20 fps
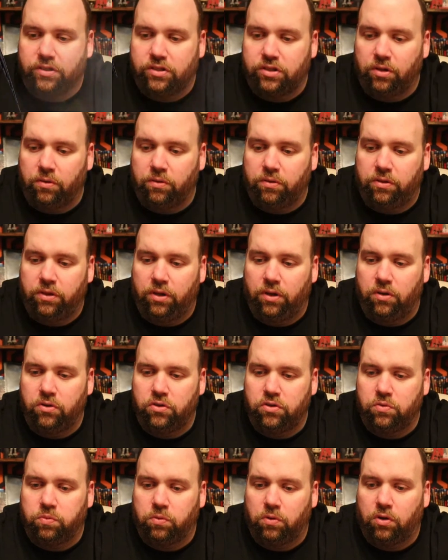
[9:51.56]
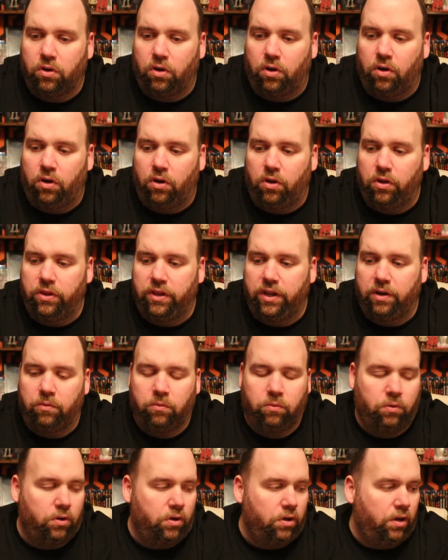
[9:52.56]
so those were all that
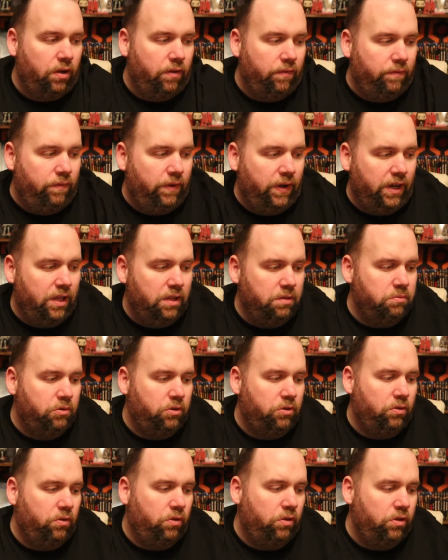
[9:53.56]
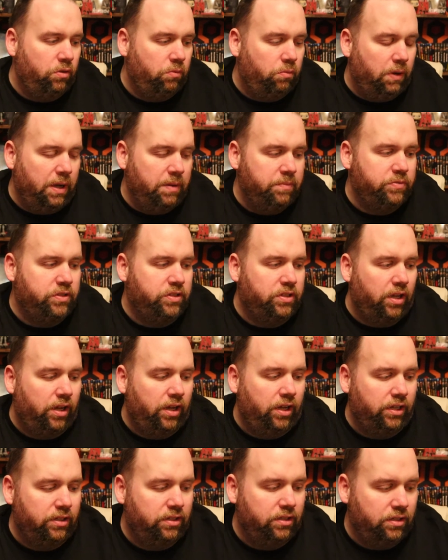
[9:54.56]
were available on the
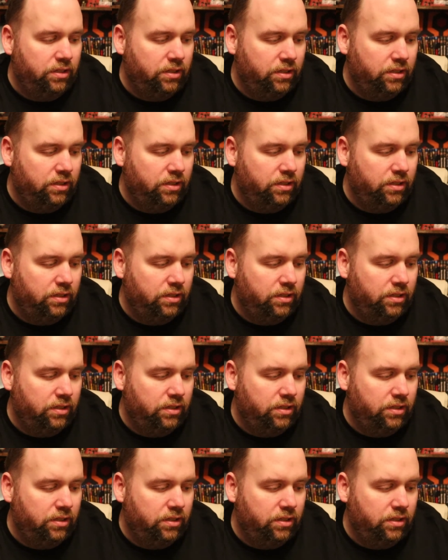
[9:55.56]
website.